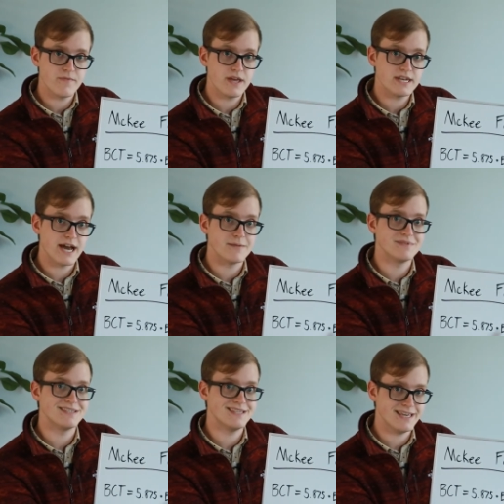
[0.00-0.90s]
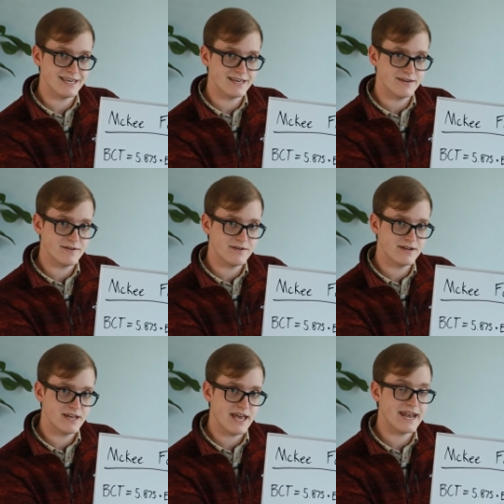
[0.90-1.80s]
times Z,
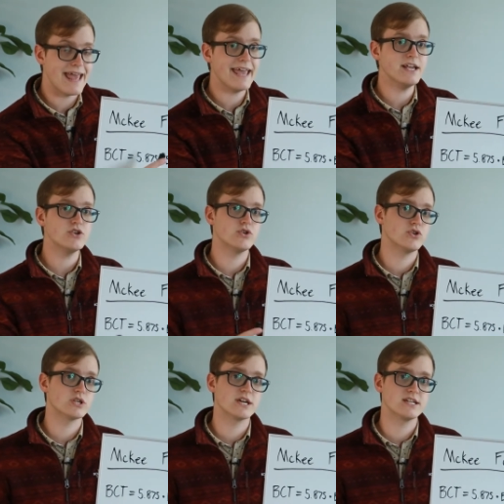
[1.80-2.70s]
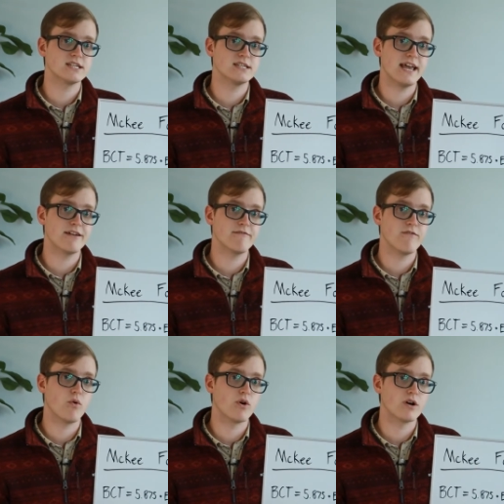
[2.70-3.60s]
and H is just gonna stand
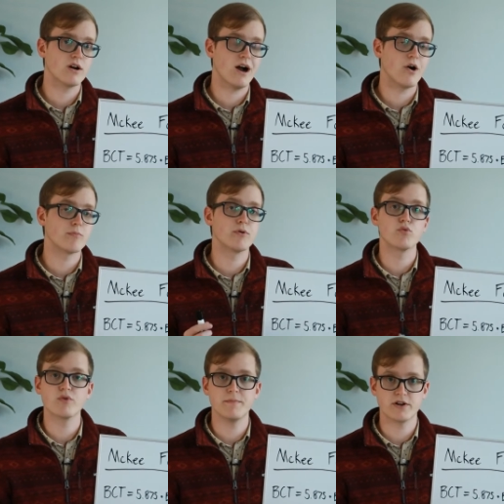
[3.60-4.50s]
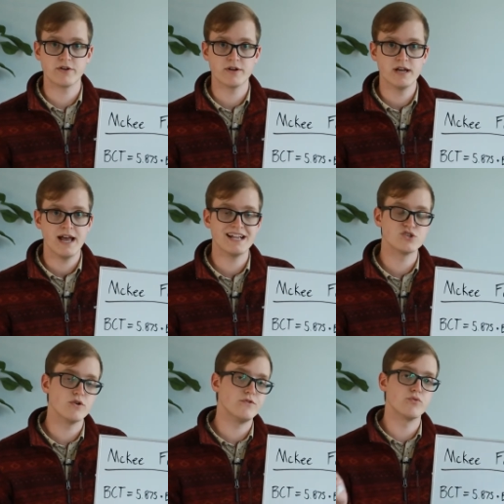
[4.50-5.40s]
for our perimeter. And
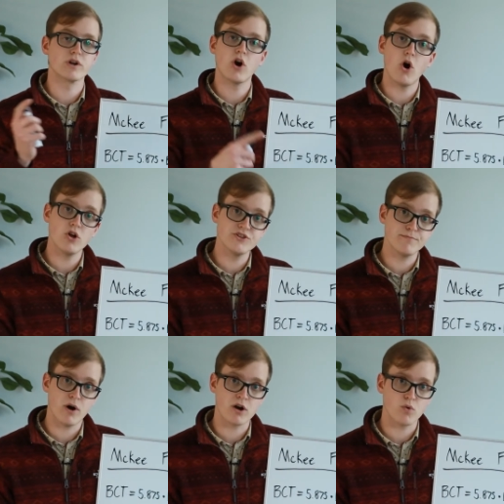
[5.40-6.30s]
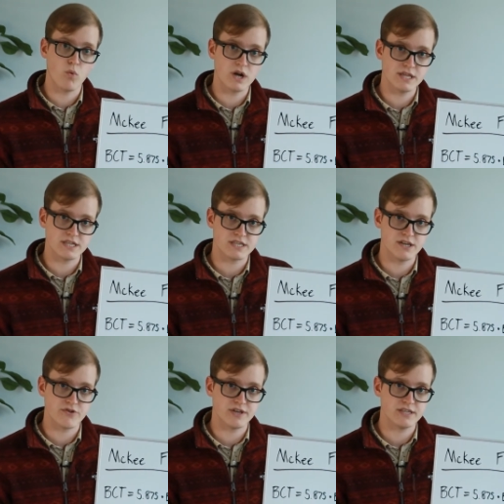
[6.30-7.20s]
so if you recall to part one in the
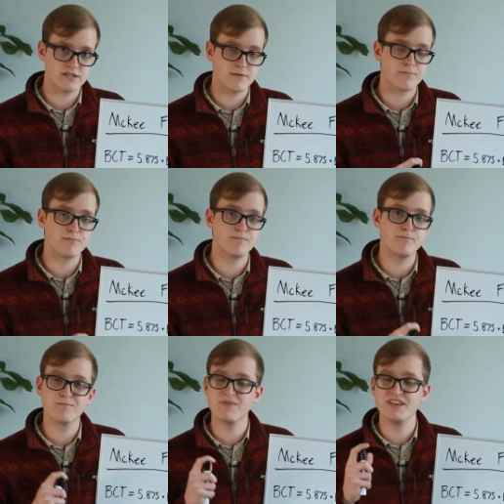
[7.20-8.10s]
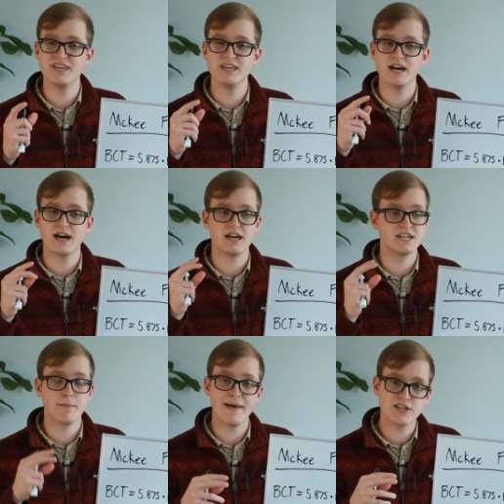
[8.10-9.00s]
series, the, the uh,
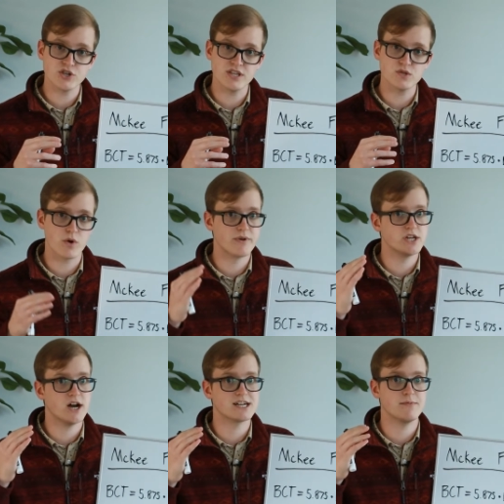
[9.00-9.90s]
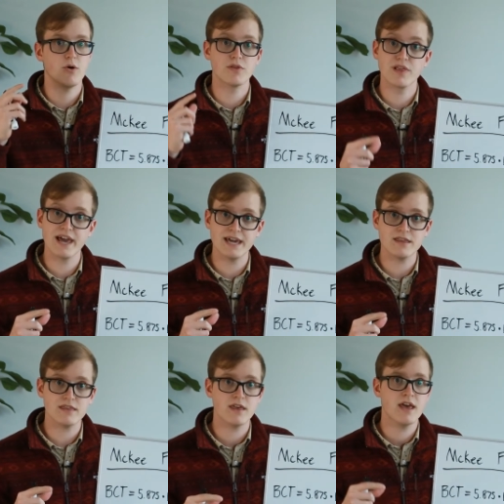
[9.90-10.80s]
dimensions where we talked about
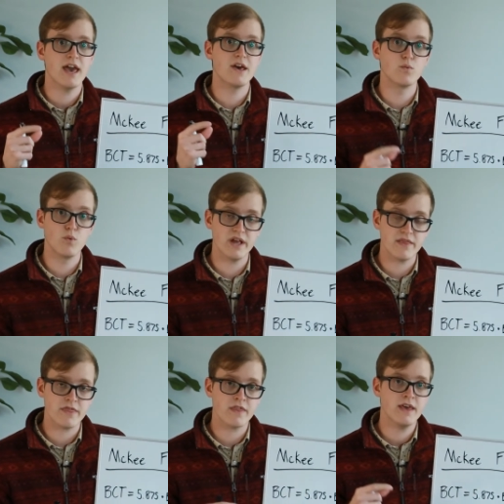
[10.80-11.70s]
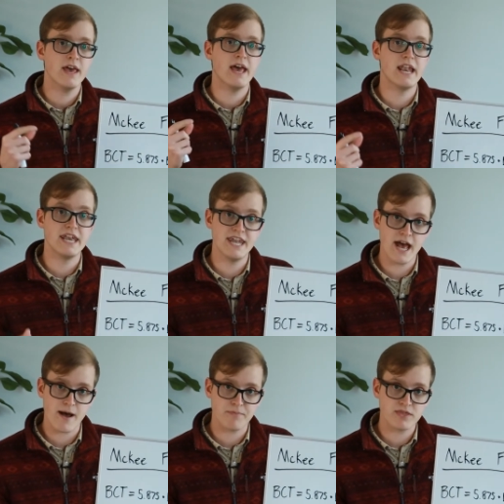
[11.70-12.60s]
length and width and
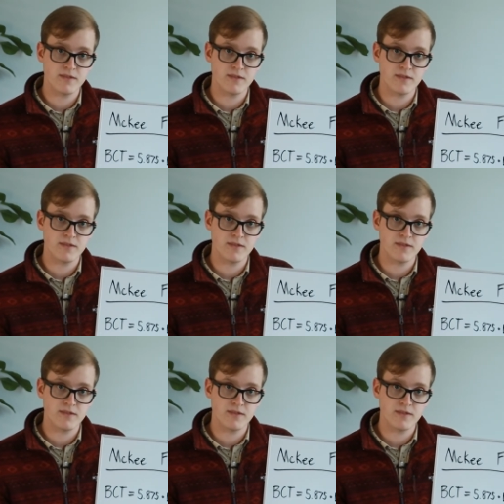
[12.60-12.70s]
depth,